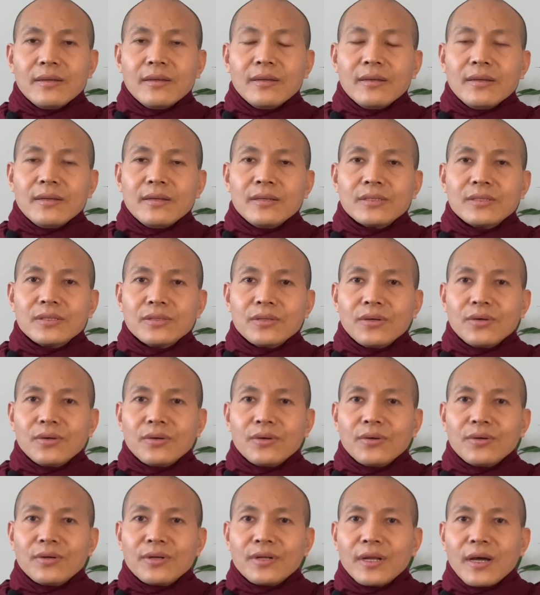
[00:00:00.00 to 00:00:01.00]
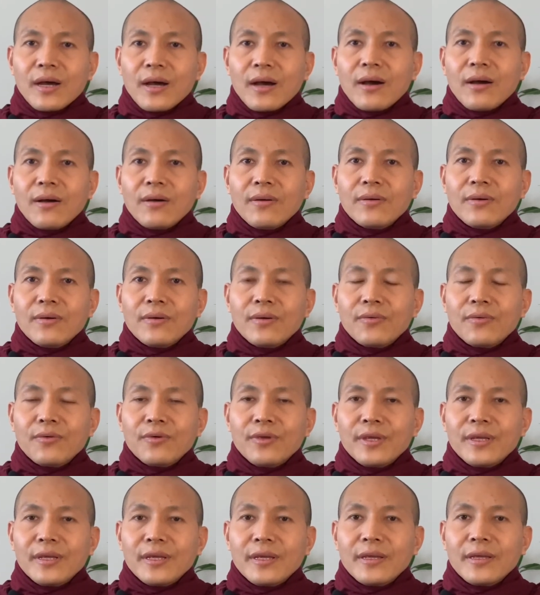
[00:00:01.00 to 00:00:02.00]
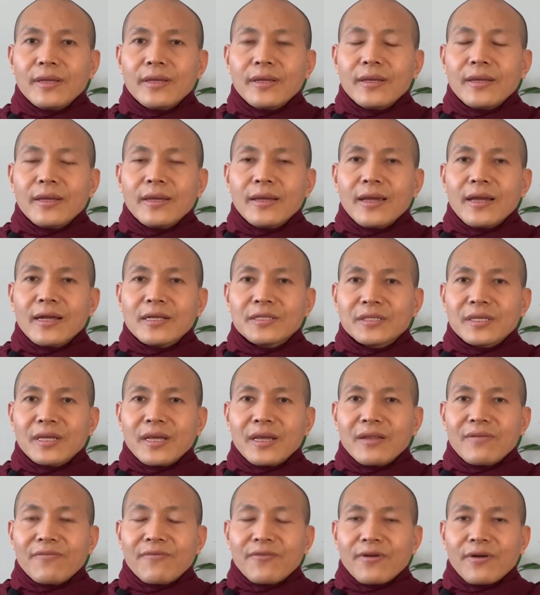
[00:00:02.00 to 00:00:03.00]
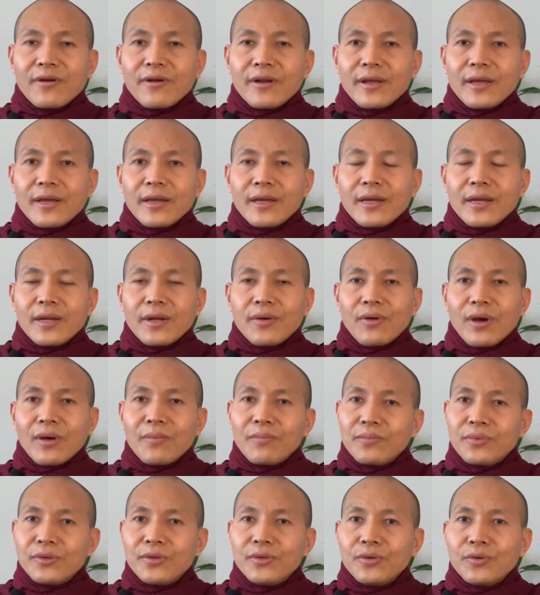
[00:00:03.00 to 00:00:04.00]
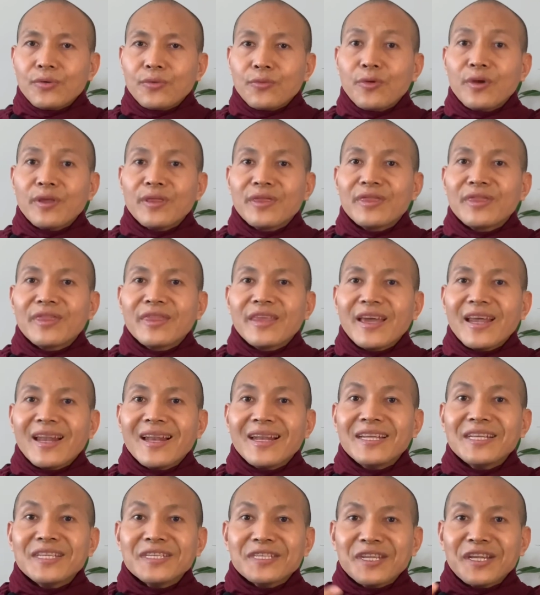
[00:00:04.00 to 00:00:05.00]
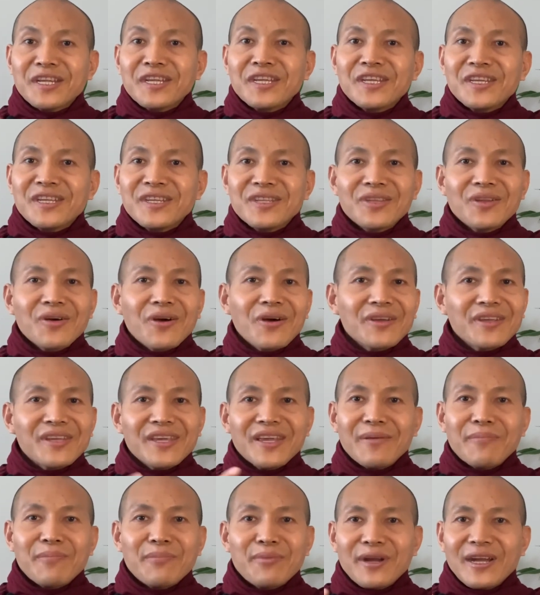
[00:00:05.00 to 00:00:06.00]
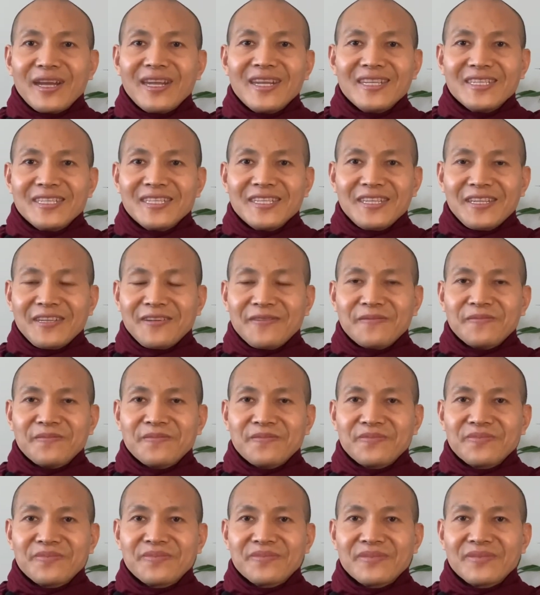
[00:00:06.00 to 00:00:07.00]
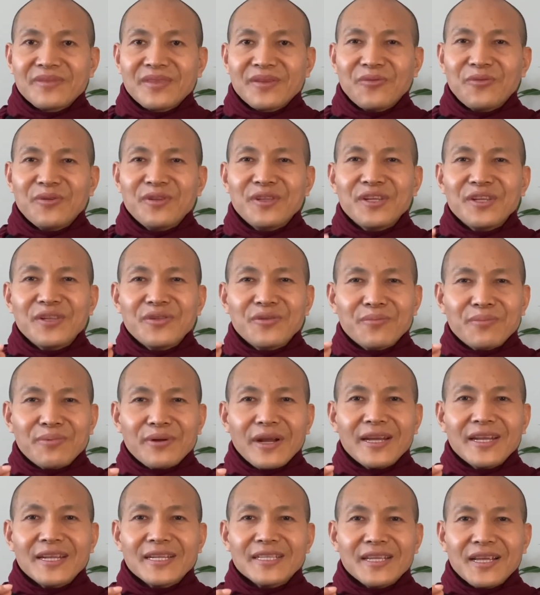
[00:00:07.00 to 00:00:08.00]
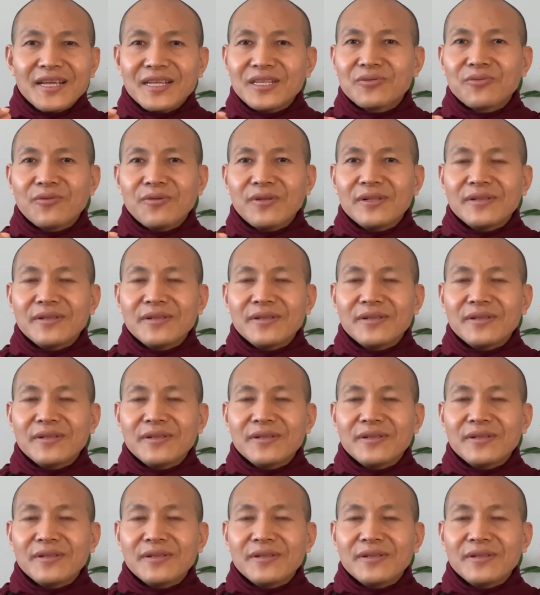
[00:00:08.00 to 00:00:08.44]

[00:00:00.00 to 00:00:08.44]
So now we escape from the wrong view with the listening, not yet practicing. We need to practice as well.